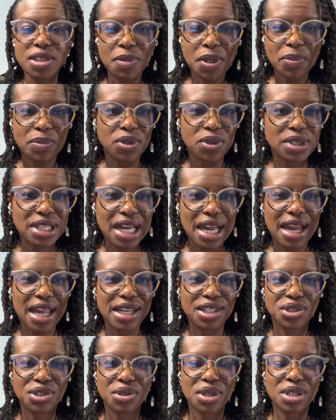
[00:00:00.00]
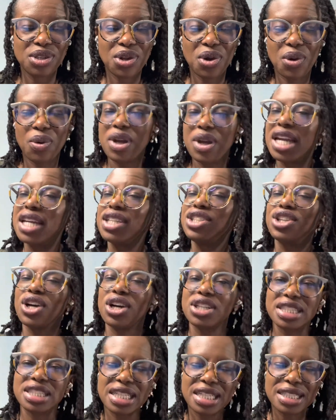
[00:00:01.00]
people that I know, it
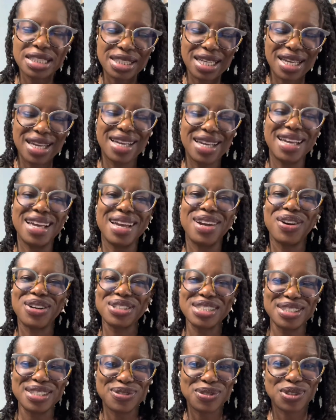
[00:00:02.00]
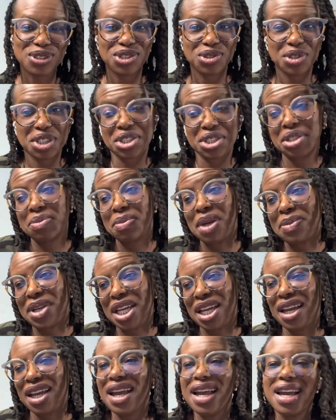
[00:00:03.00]
doesn't. It causes frustration.
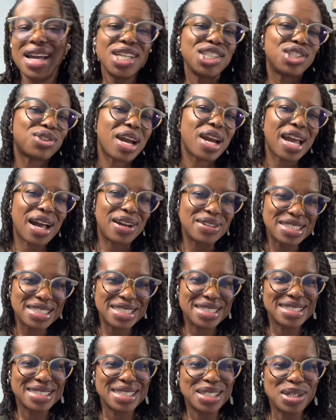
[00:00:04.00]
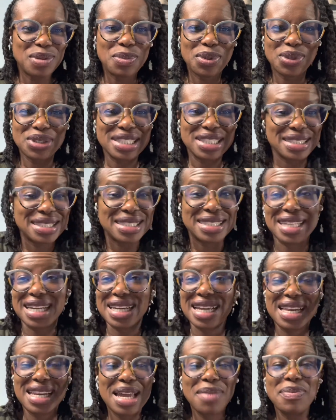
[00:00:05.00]
Maybe try counting a sailboat instead,
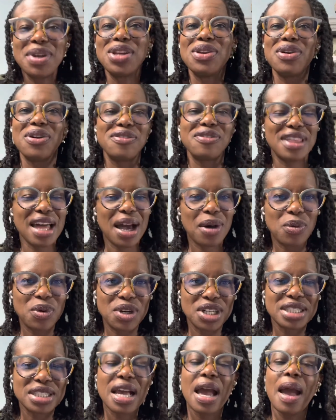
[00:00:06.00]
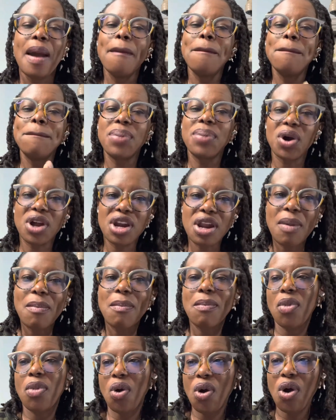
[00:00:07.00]
and let me know if that works. But
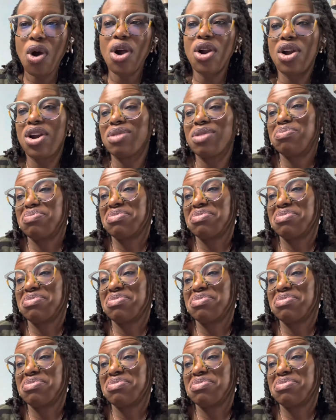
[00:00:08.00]
more